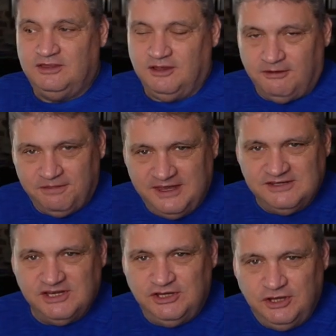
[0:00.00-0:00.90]
There are
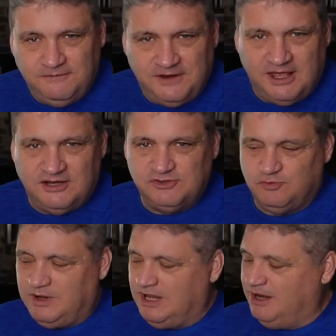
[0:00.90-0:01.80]
things that you've done as
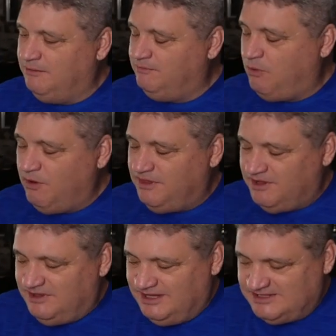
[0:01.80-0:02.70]
well. And boy,
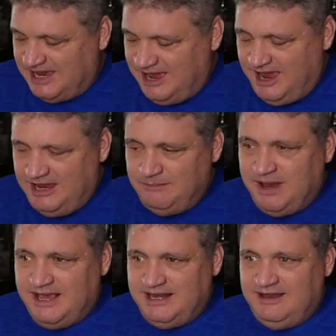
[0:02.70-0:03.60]
this high and
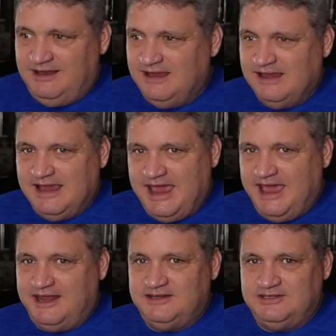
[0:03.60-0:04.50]
mighty
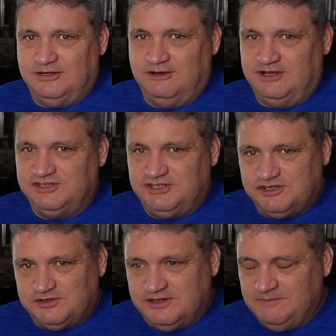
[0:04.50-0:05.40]
attitude is
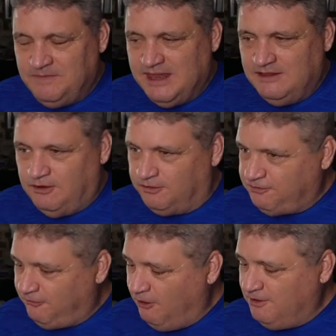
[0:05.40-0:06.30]
just, they're
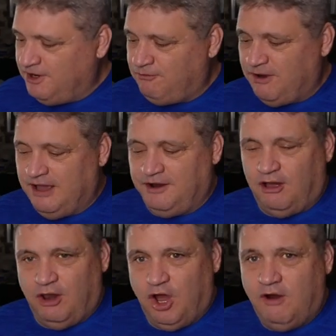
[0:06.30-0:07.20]
throwing it around
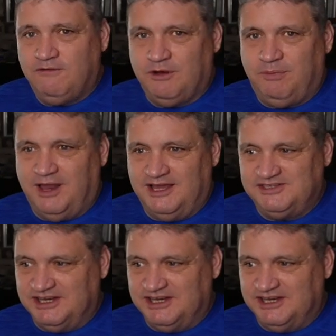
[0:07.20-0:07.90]
all over the place.